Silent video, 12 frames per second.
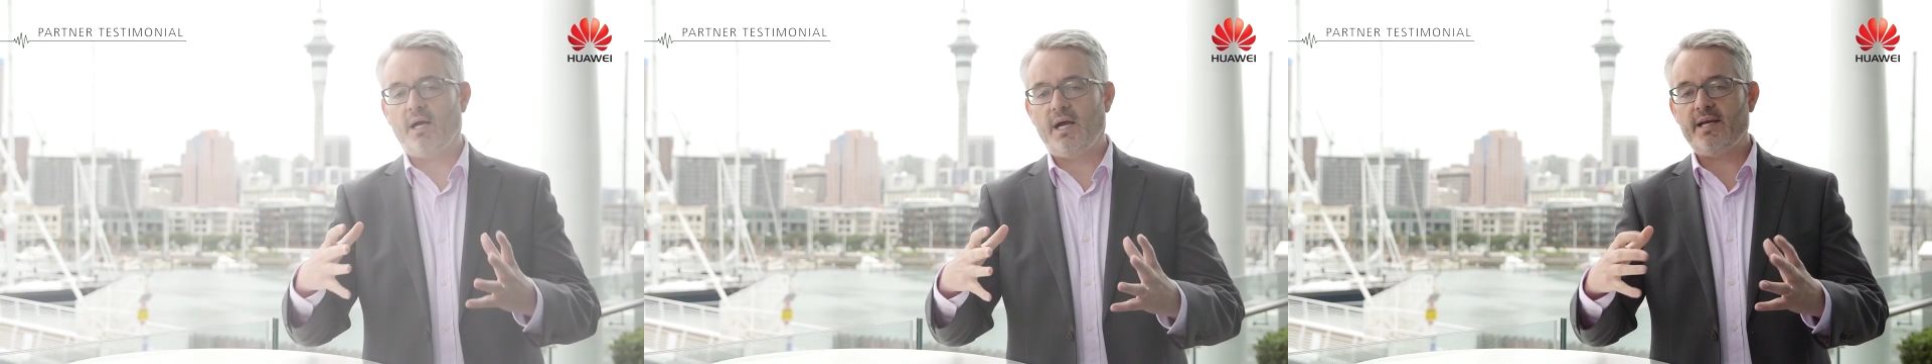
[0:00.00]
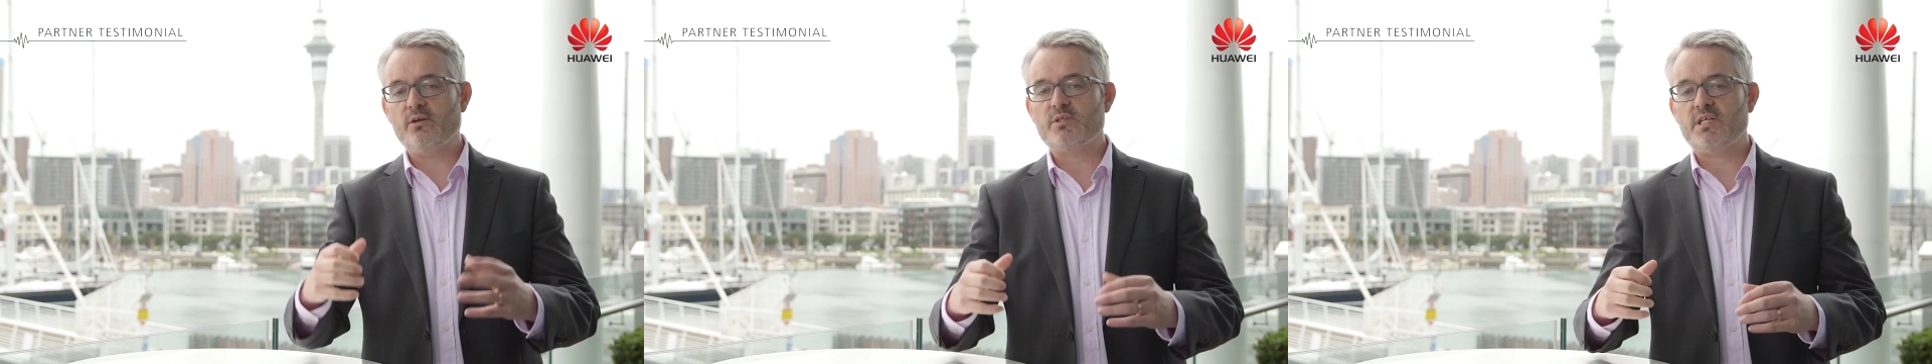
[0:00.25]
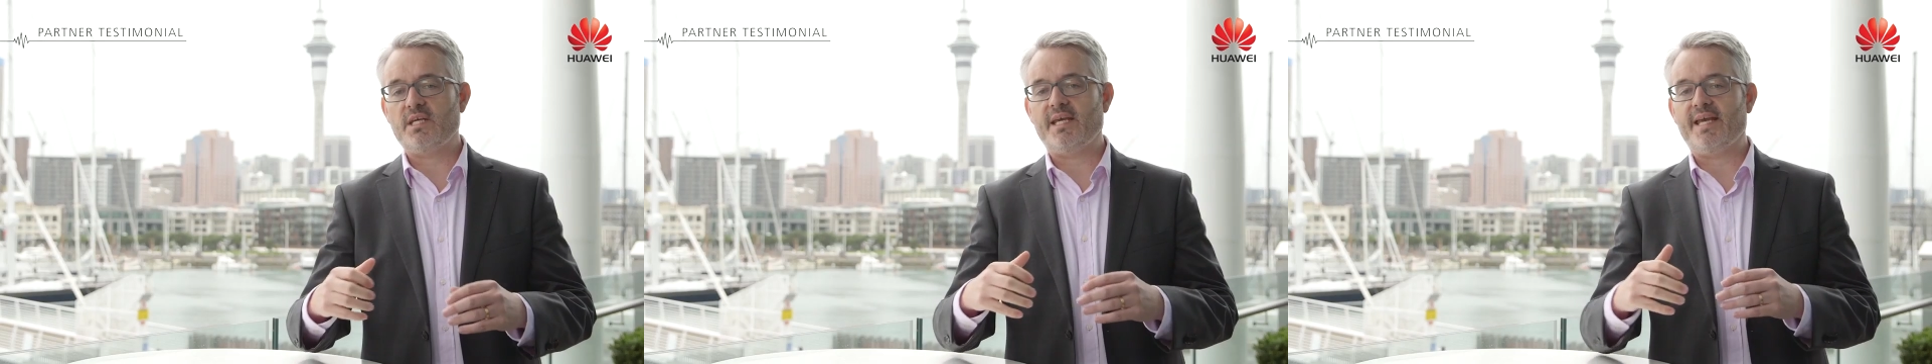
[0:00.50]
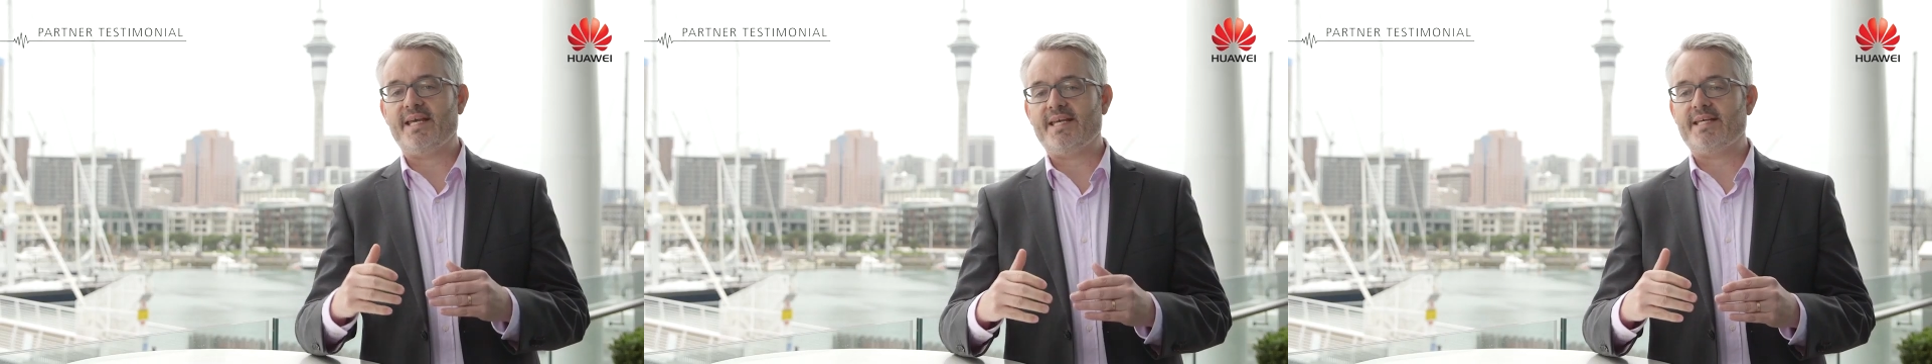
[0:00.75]

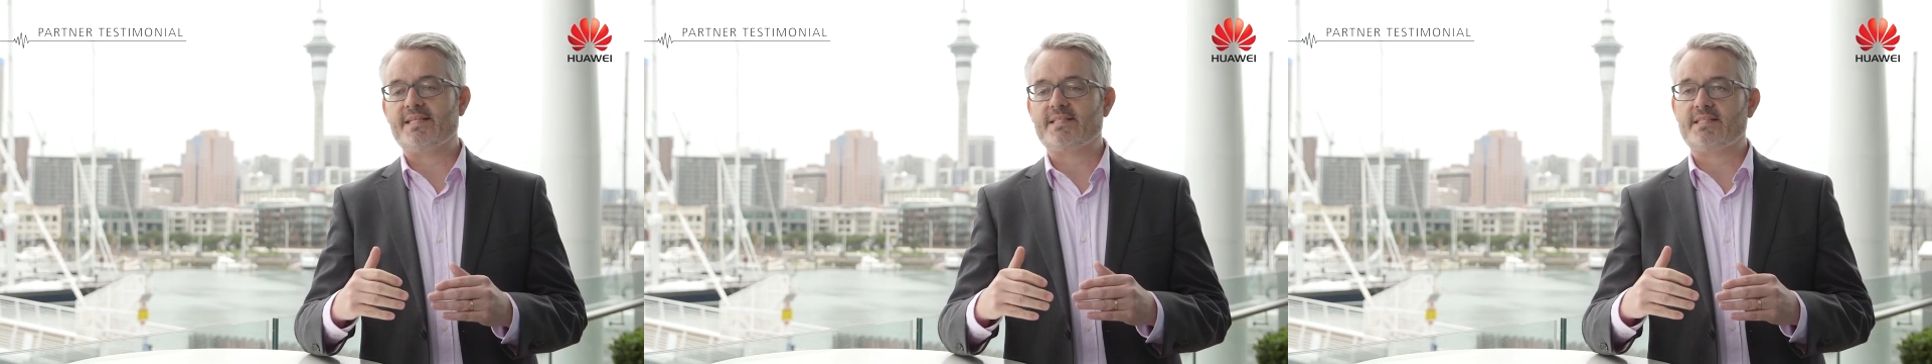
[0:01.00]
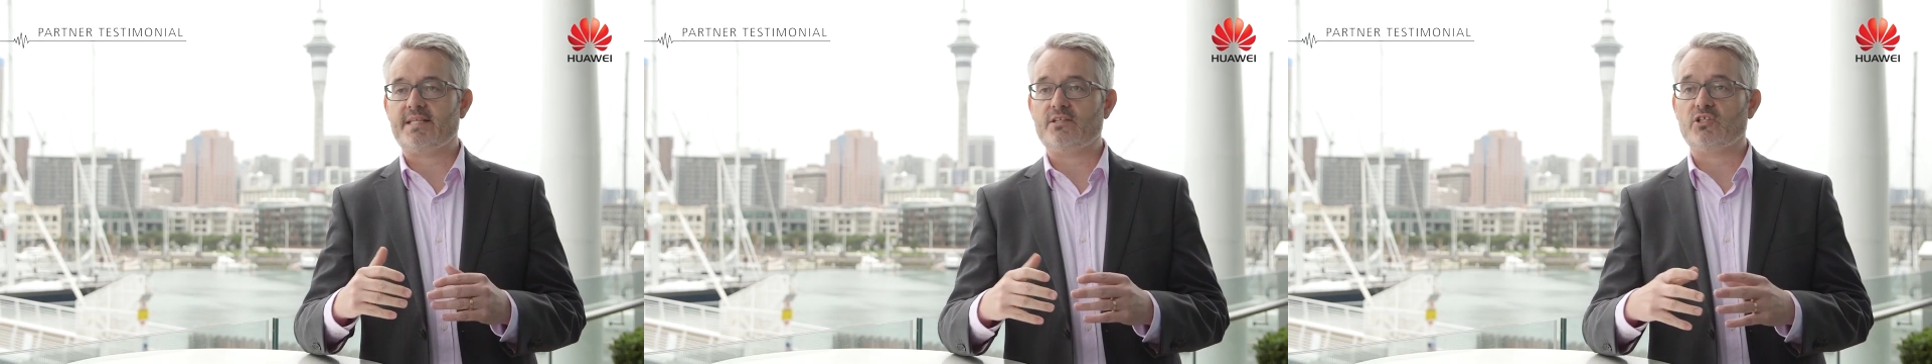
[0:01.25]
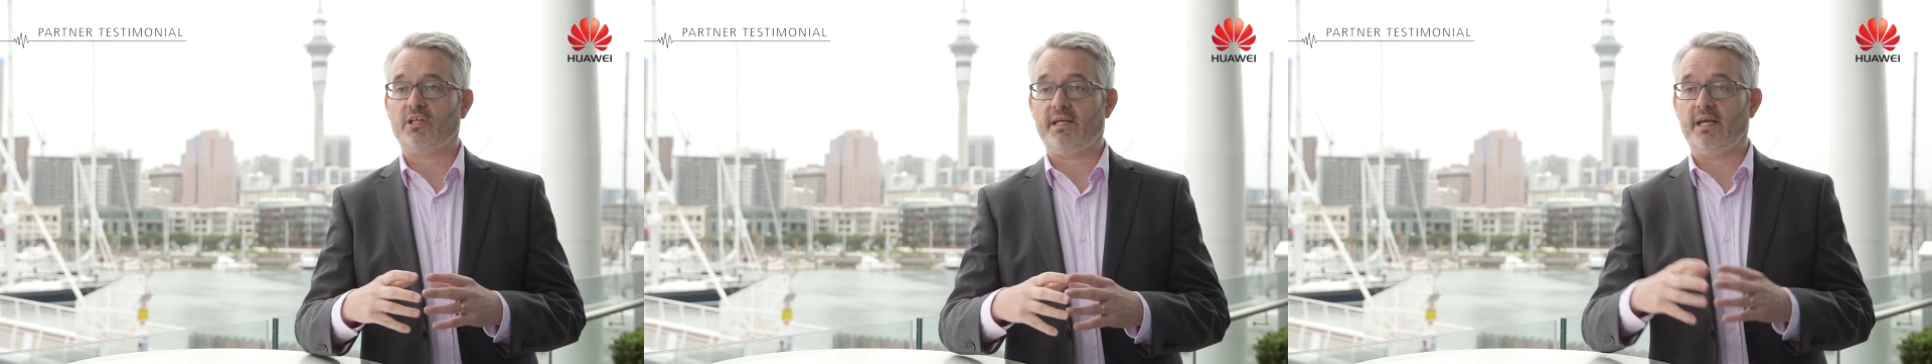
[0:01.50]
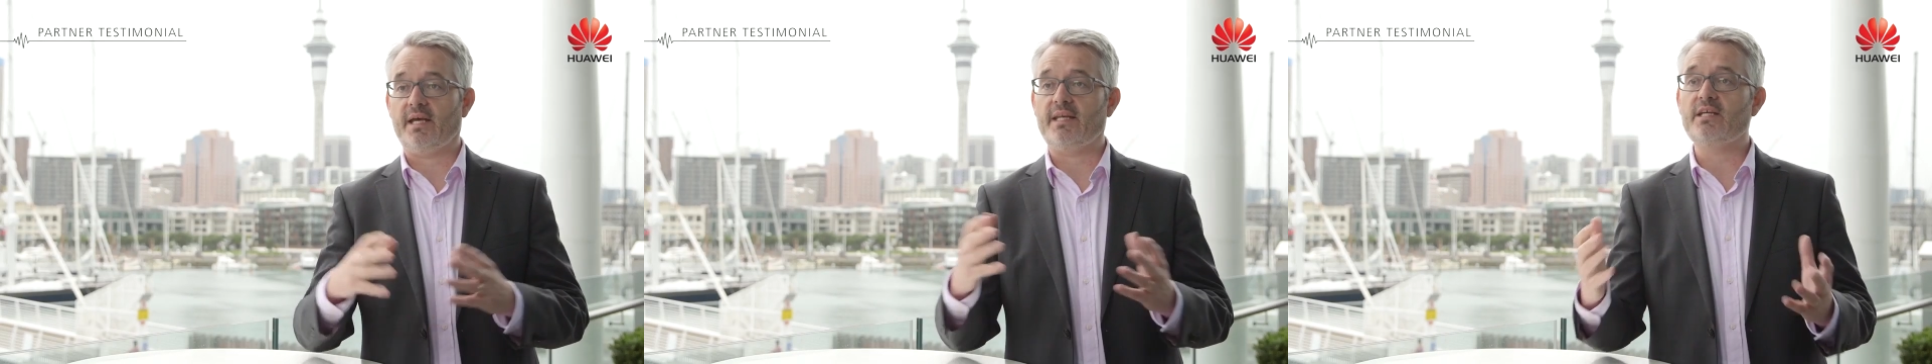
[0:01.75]
IoT is
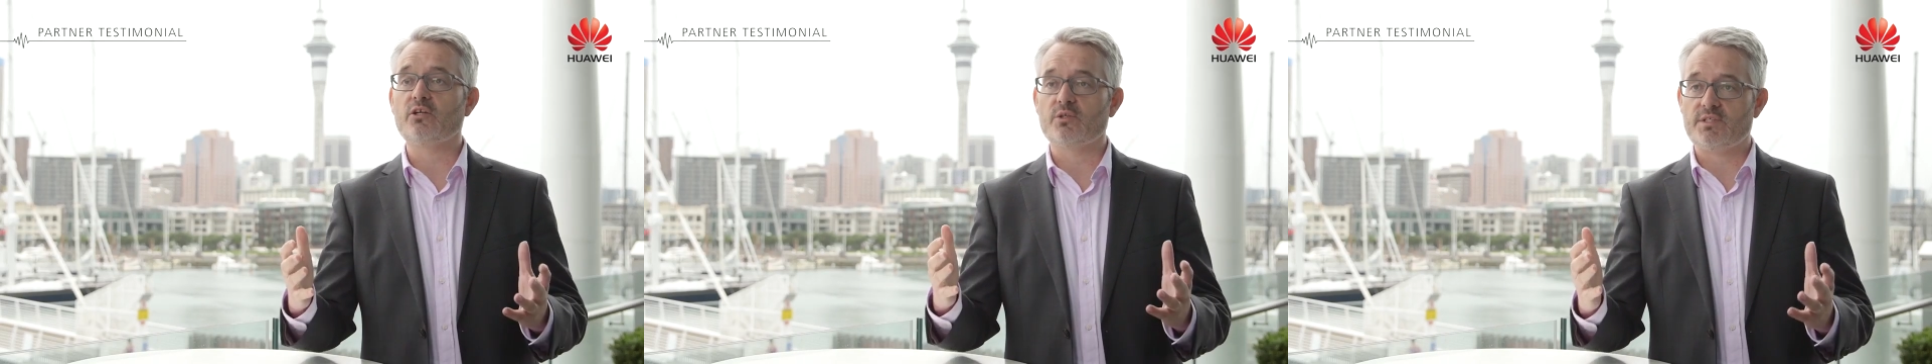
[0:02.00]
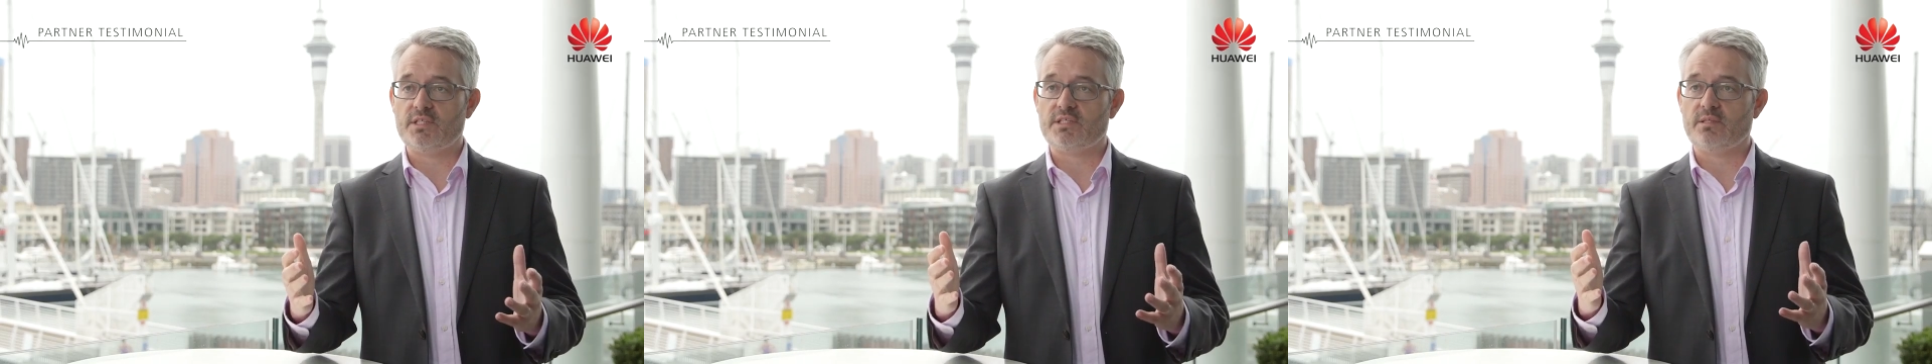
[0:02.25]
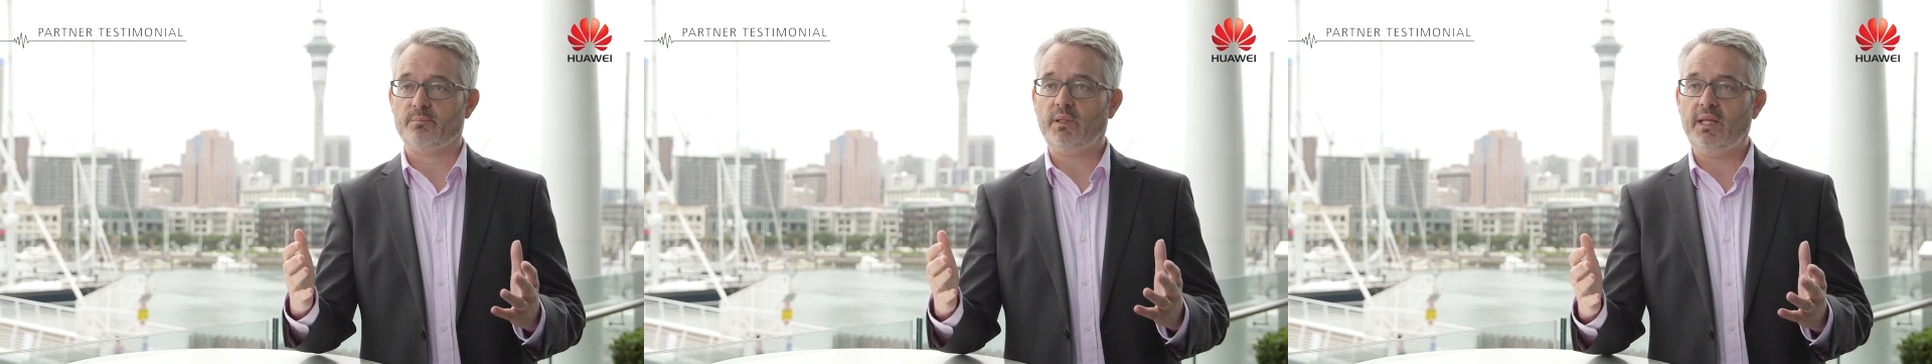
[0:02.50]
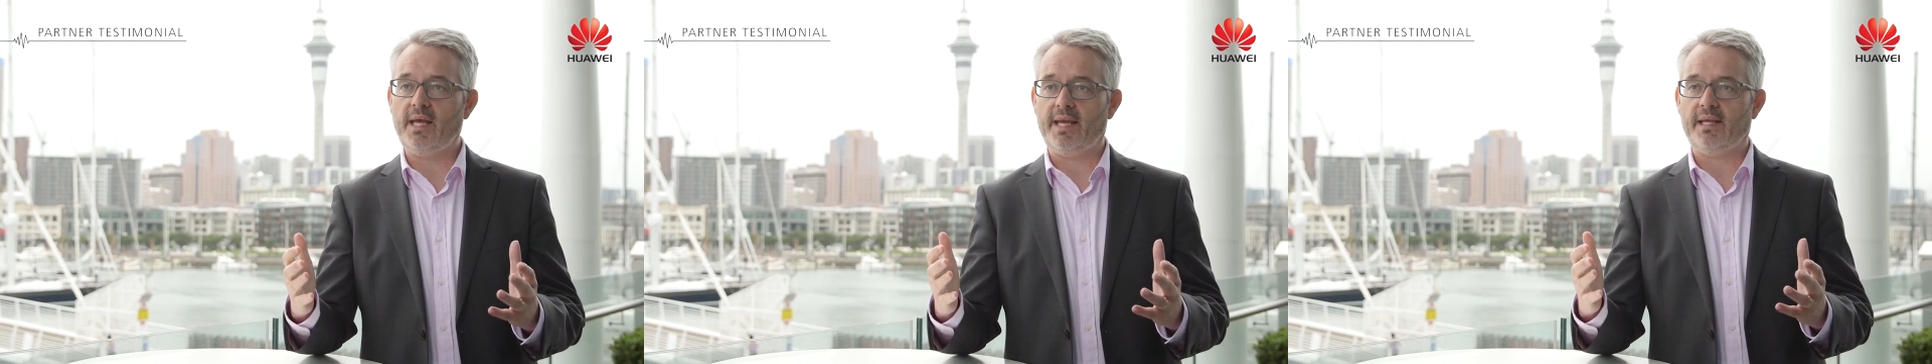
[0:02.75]
essentially an ecosystem
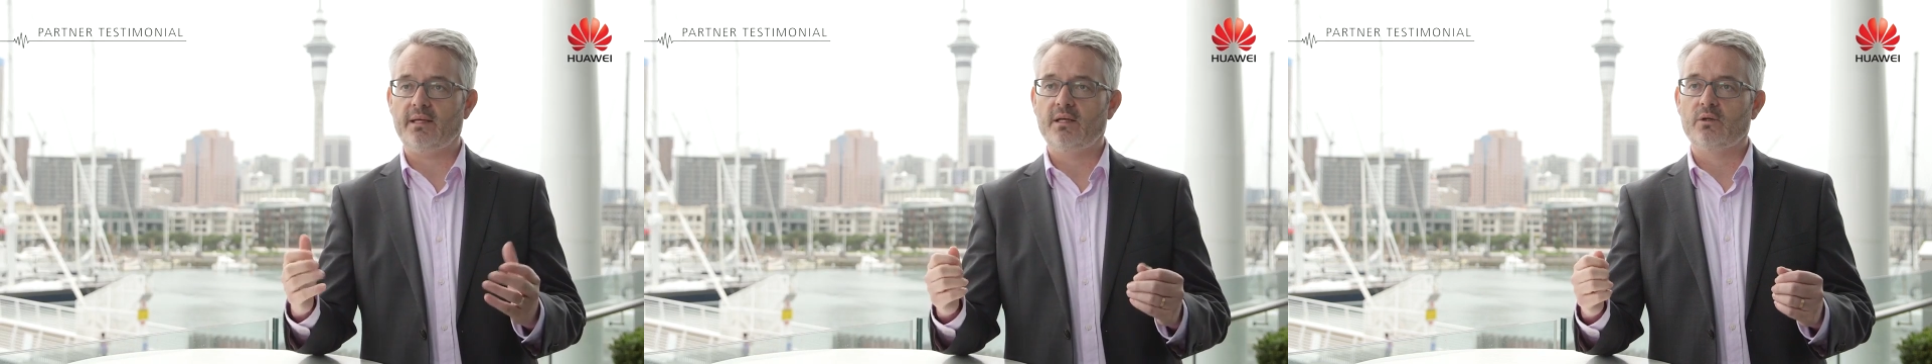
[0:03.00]
play,